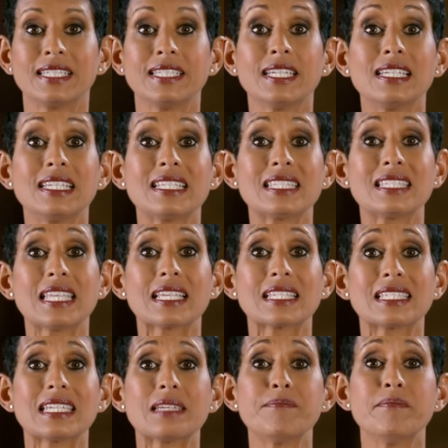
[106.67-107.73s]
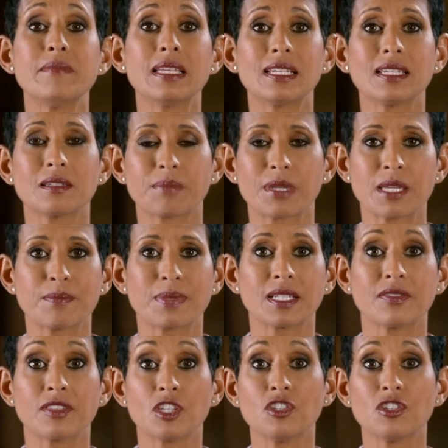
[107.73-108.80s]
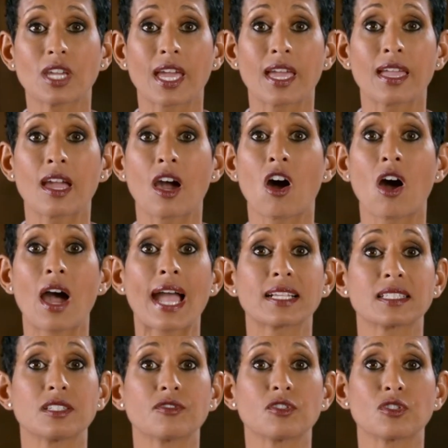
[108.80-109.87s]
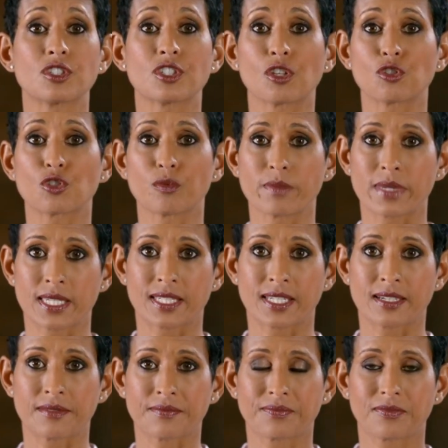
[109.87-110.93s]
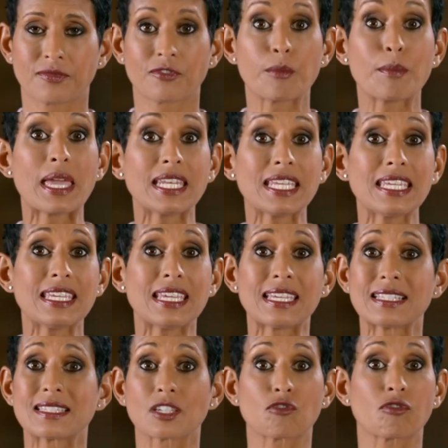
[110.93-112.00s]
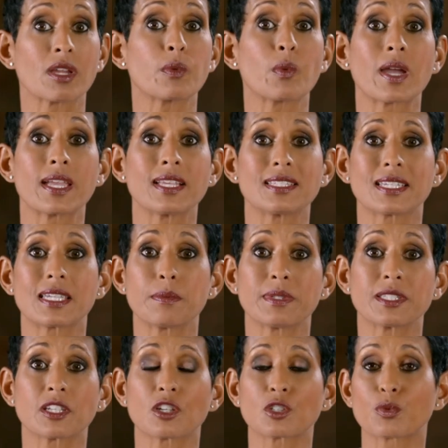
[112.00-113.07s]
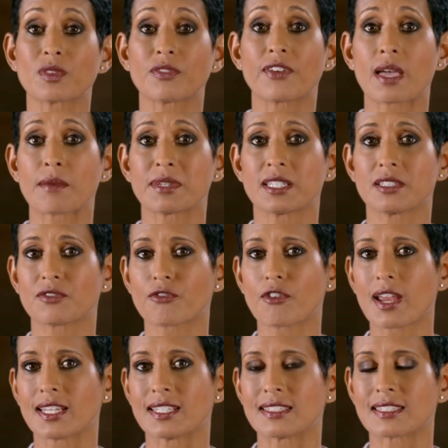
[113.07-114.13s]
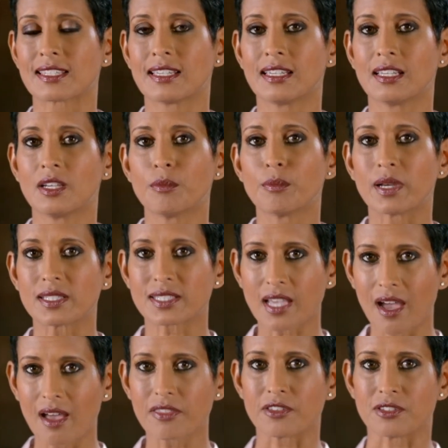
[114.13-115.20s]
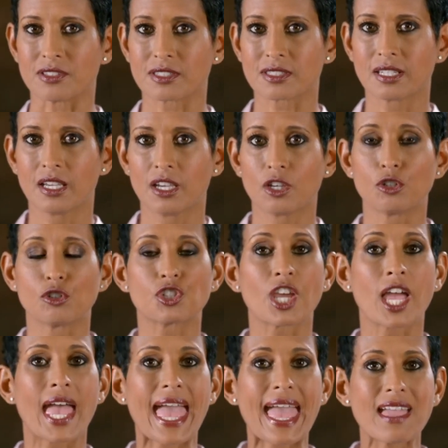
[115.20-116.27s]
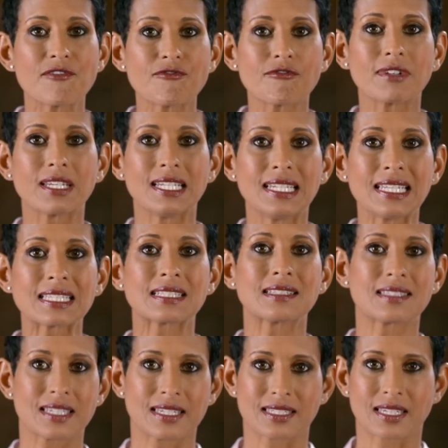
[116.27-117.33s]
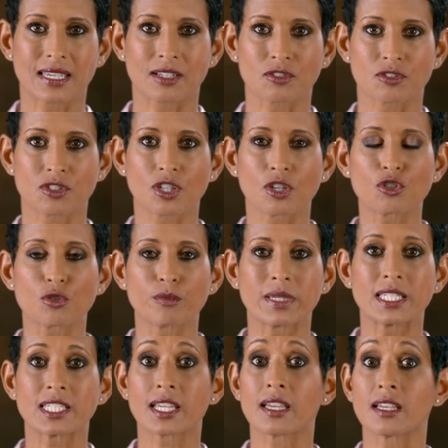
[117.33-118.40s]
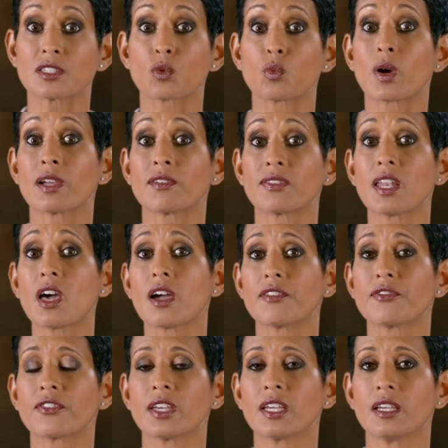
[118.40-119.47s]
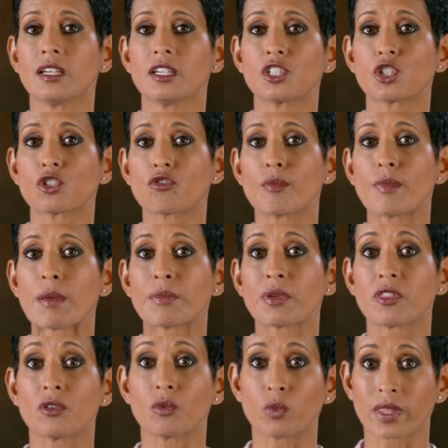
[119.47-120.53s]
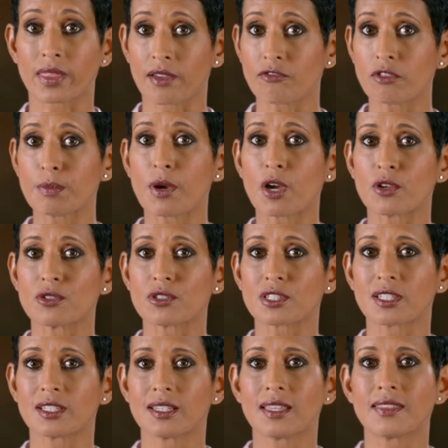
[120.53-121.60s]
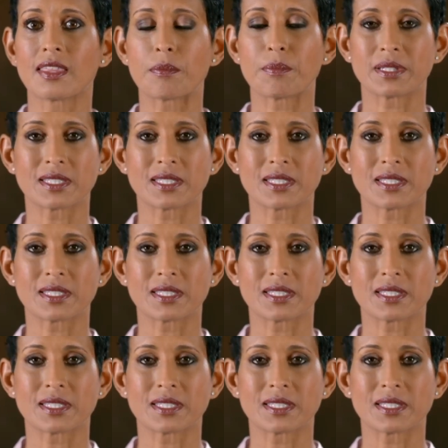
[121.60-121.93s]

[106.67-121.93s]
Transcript: Nearly 60 million people in the UK are active on social media. For many, it's a great way to keep in touch with family and friends. But others who share every little detail on social media as a way of life should remember that with every post, they're